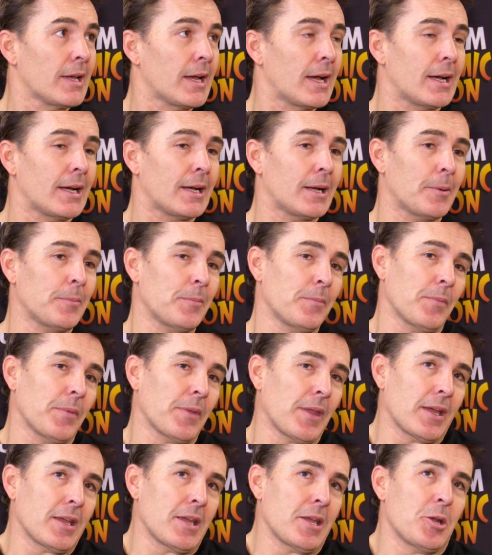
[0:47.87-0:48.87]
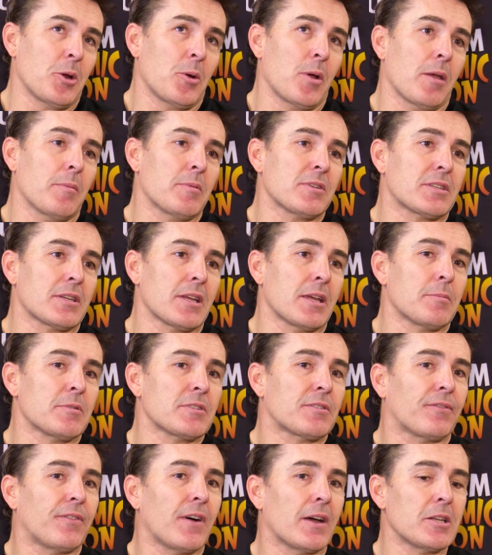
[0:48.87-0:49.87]
Um, you know, it was it
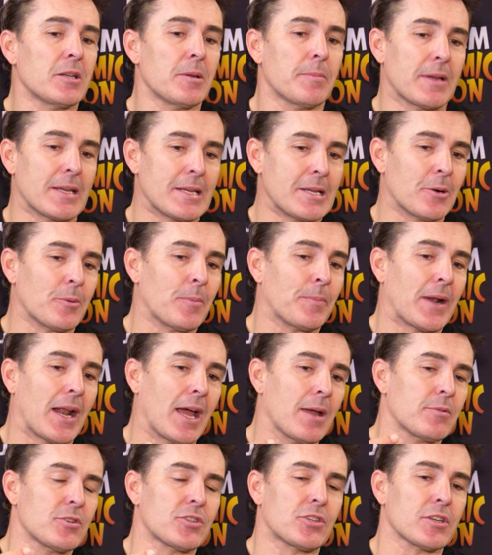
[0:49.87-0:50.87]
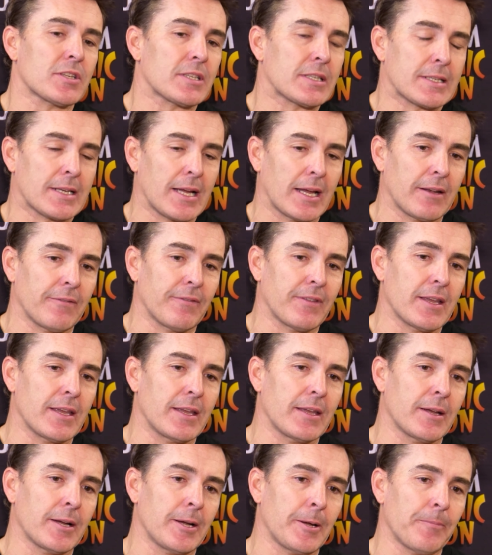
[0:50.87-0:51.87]
was fun to be, you know, but I was just kind of
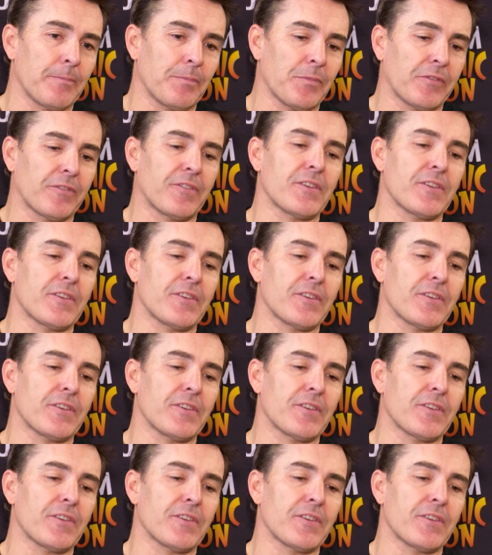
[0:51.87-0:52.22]
the um,